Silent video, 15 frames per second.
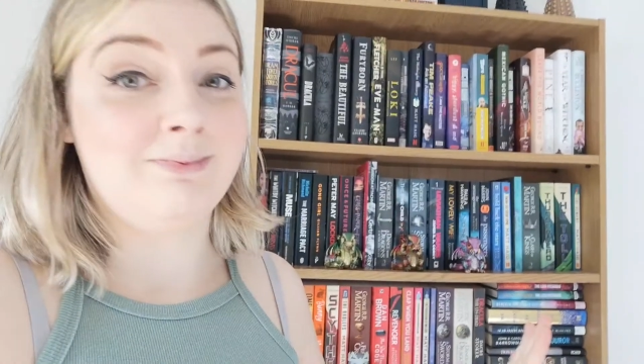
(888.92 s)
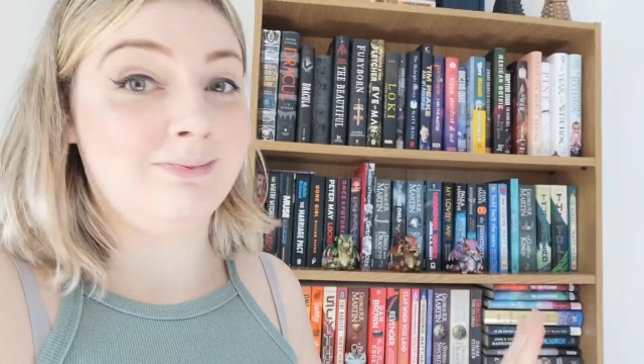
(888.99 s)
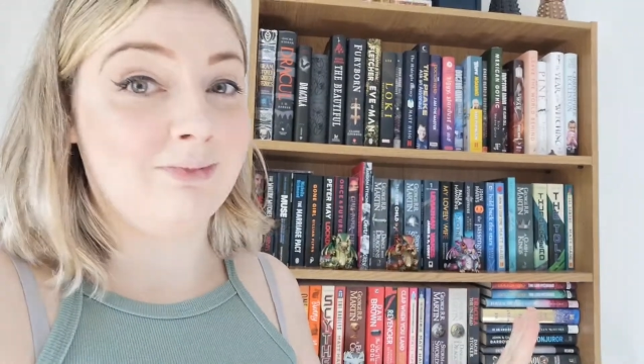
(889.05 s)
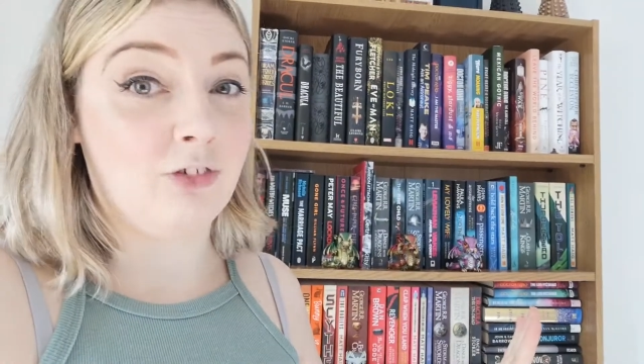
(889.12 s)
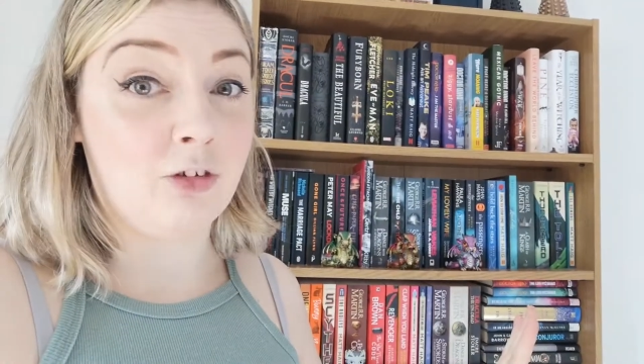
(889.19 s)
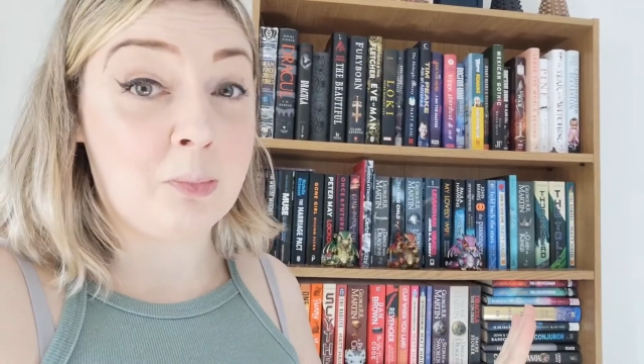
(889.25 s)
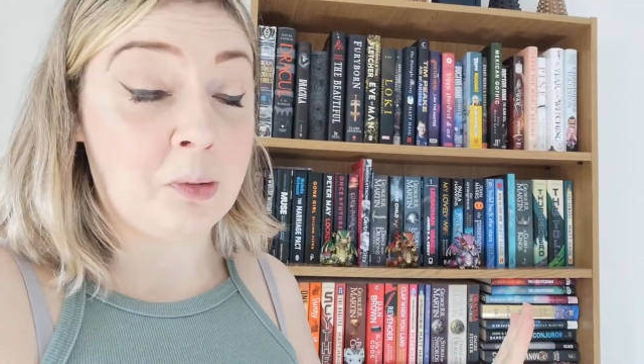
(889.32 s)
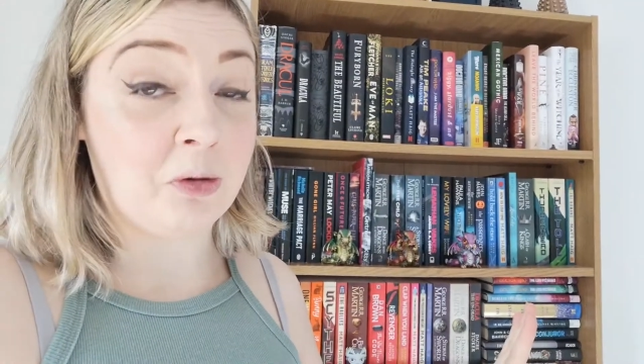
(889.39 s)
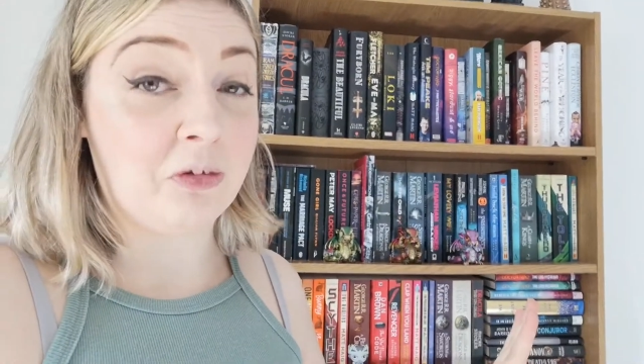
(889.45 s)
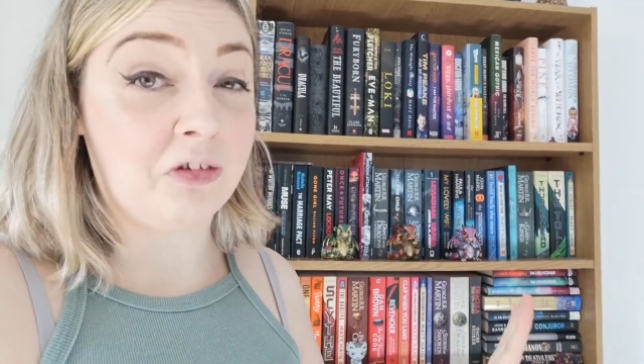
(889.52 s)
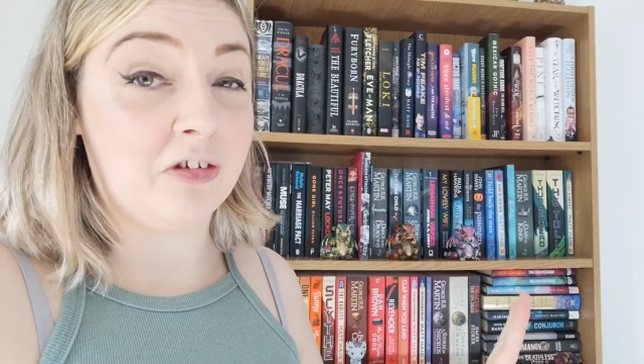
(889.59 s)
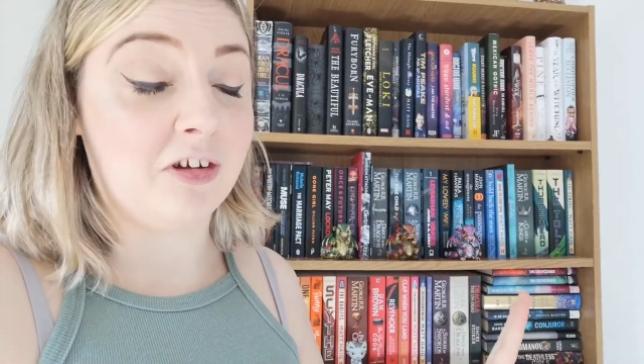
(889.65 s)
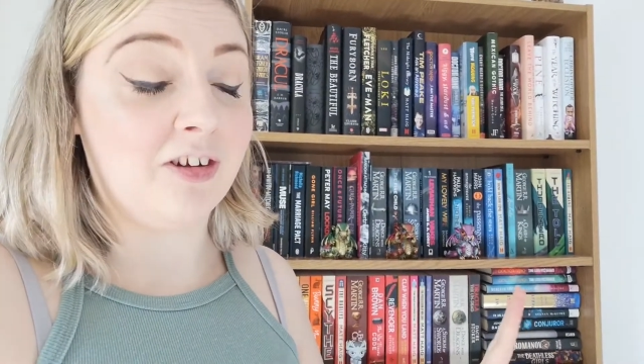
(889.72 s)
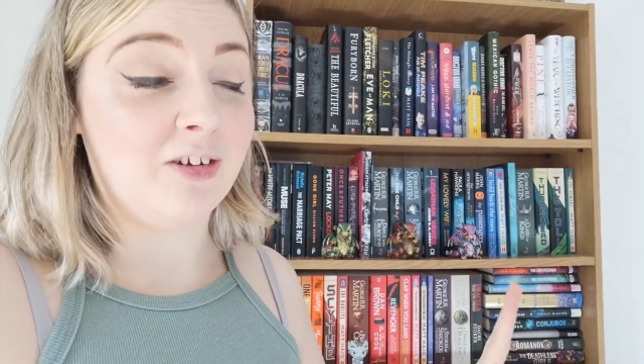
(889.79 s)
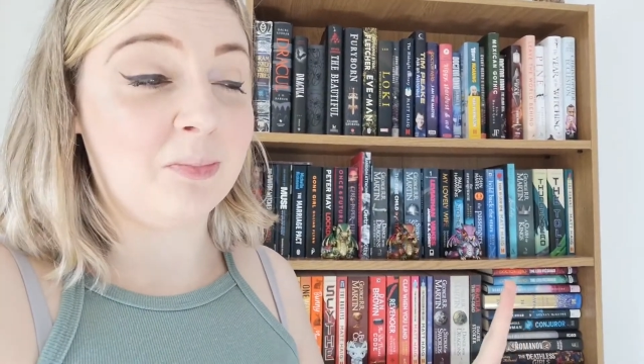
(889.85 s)

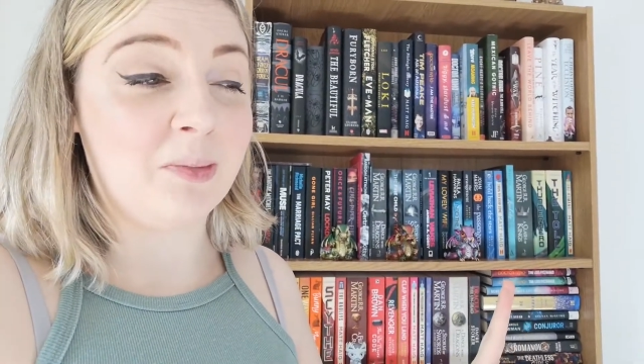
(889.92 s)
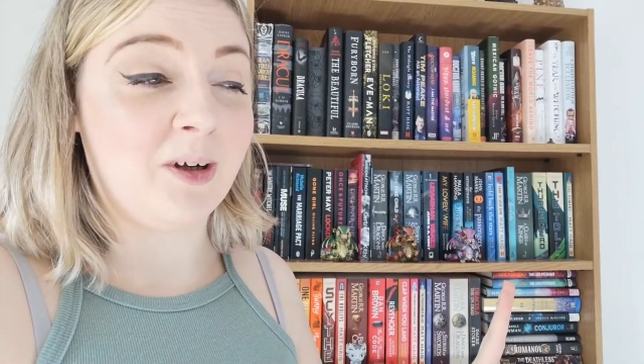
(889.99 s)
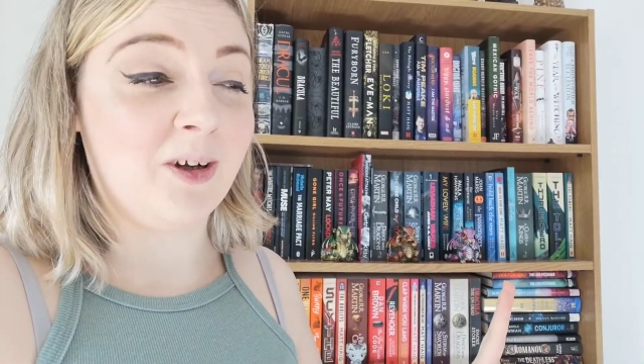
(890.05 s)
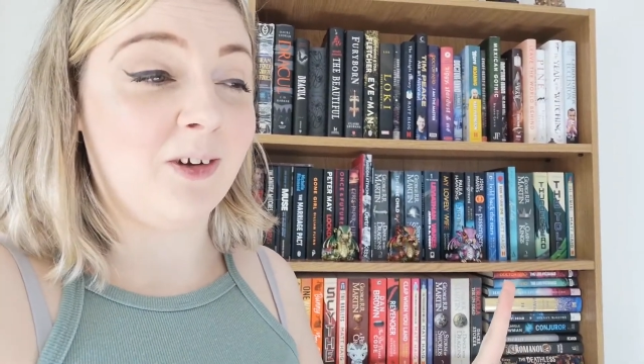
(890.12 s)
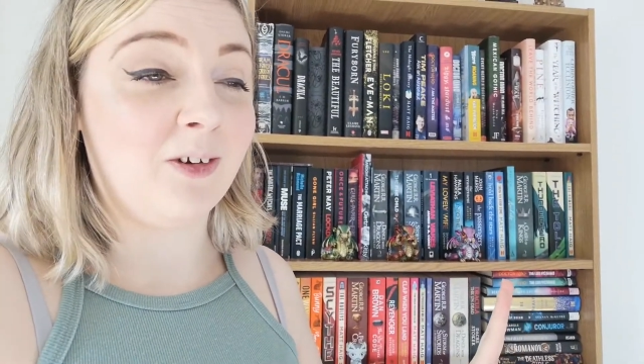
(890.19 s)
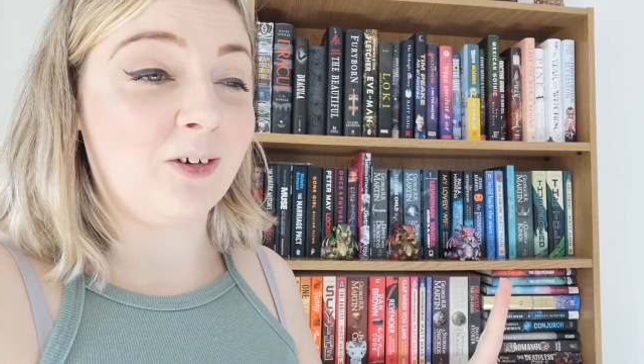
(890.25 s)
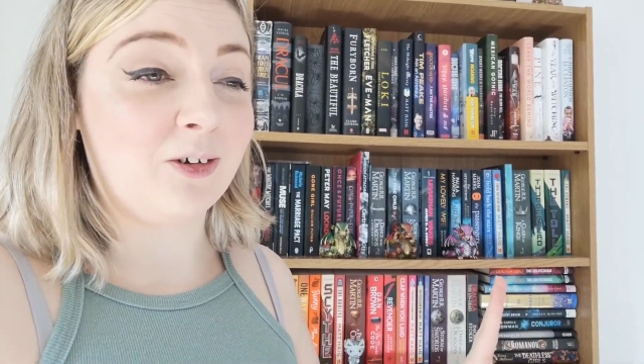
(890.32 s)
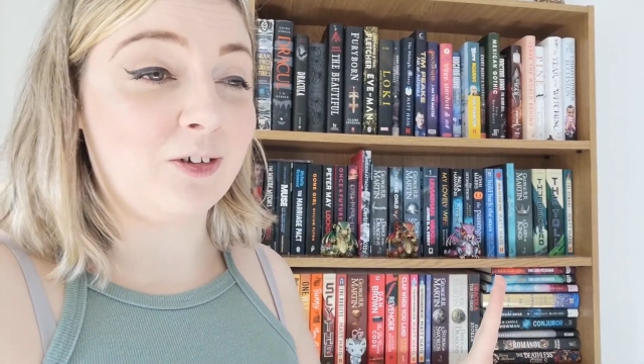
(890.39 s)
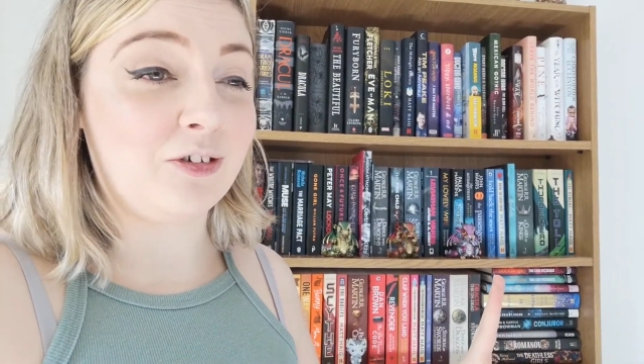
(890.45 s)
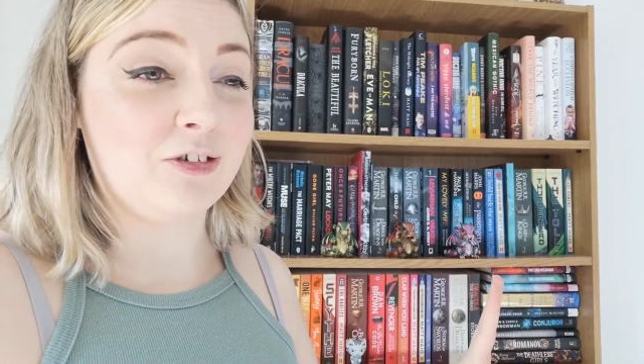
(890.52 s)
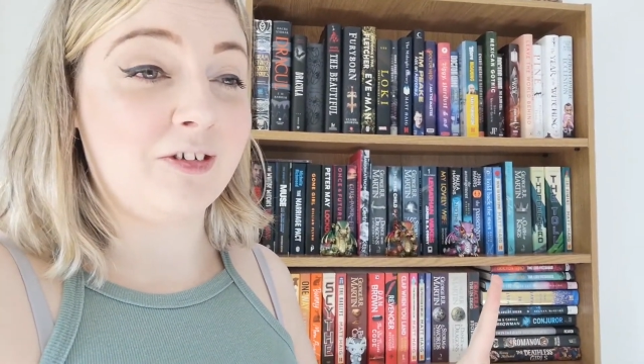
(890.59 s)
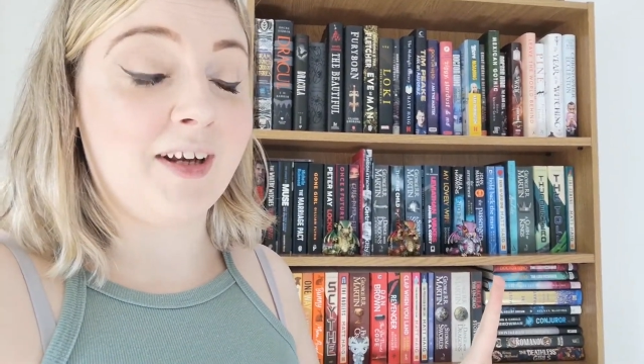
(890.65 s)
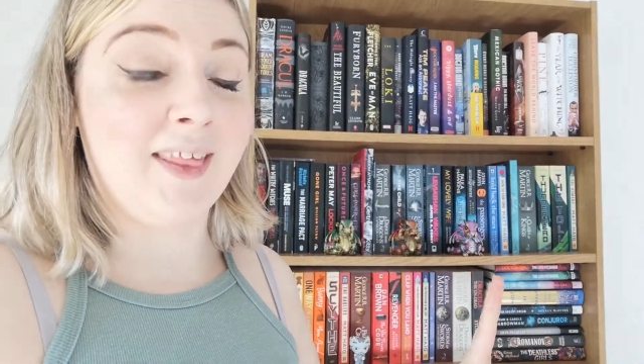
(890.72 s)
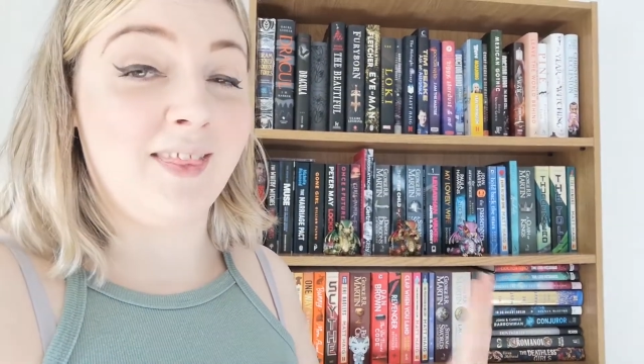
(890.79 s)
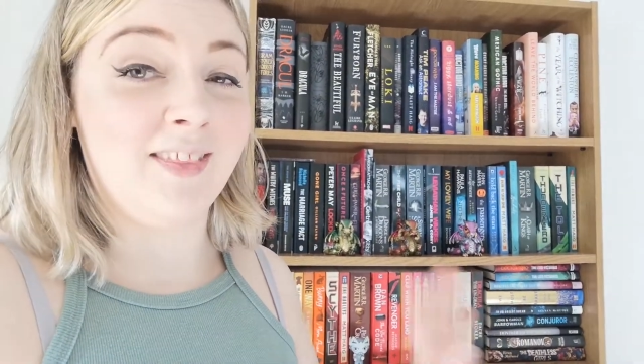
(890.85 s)
sponsored by Argos
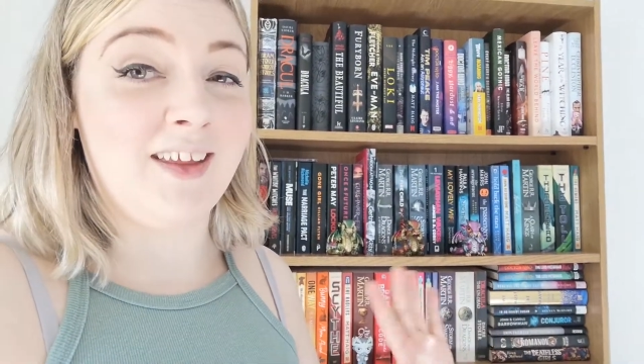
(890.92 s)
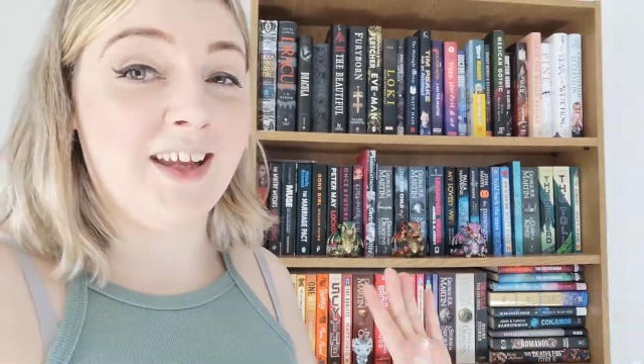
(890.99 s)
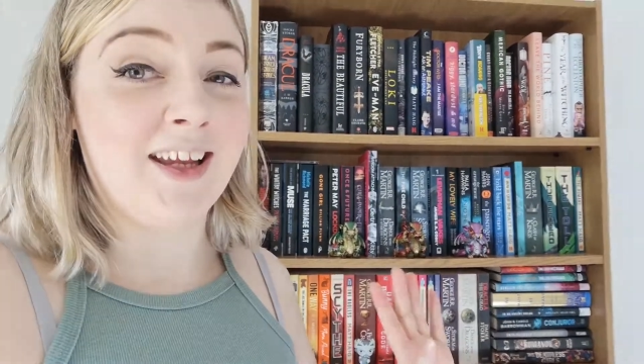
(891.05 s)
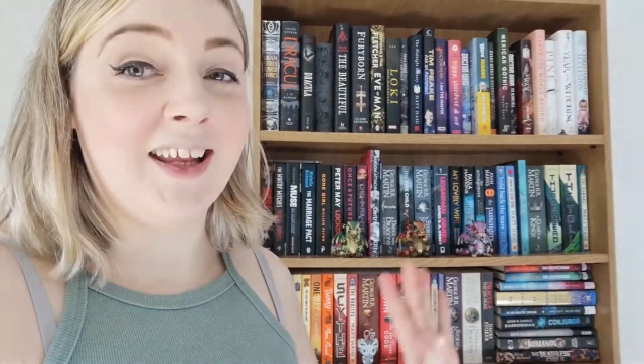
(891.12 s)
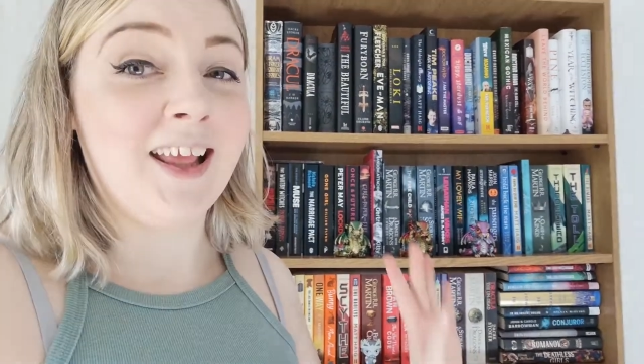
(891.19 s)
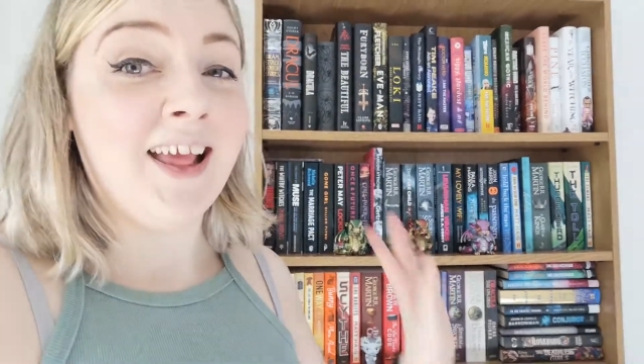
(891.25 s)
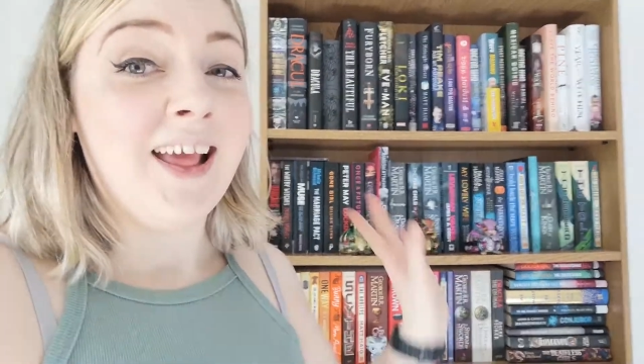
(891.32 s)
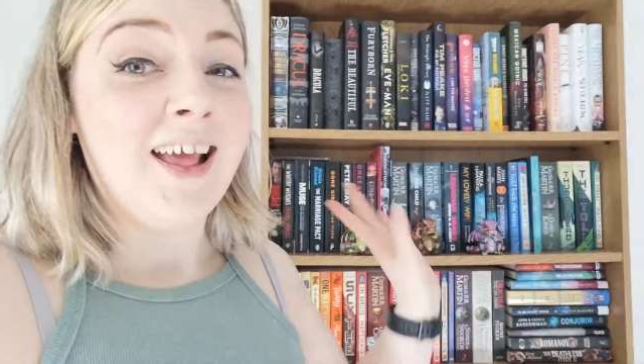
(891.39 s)
or anything,